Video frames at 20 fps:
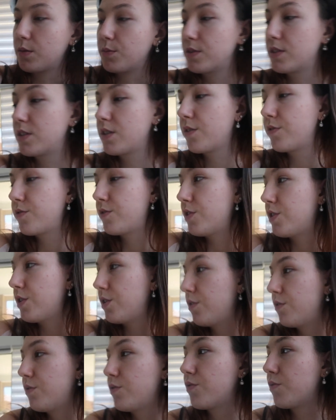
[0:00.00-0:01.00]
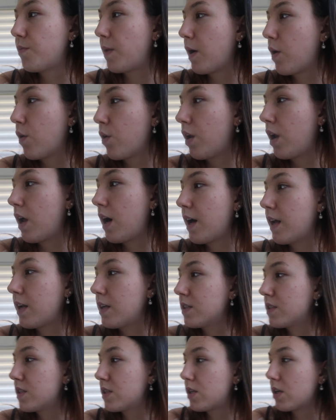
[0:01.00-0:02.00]
stuff to do for my
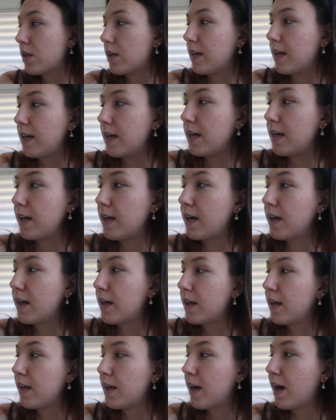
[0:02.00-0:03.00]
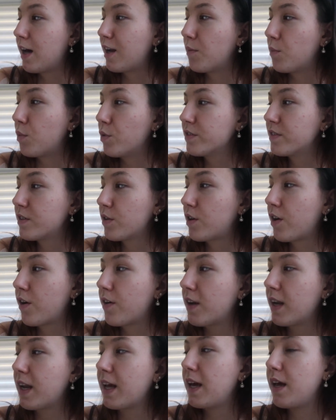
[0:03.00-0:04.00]
online study, and I'm also
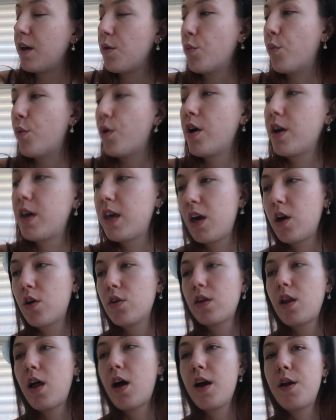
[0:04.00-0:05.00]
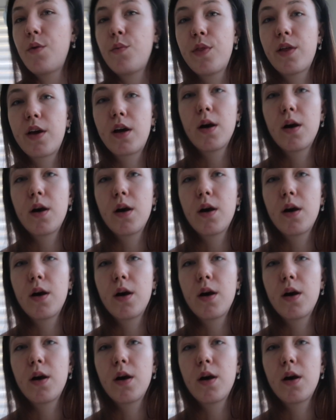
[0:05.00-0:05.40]
currently working online with a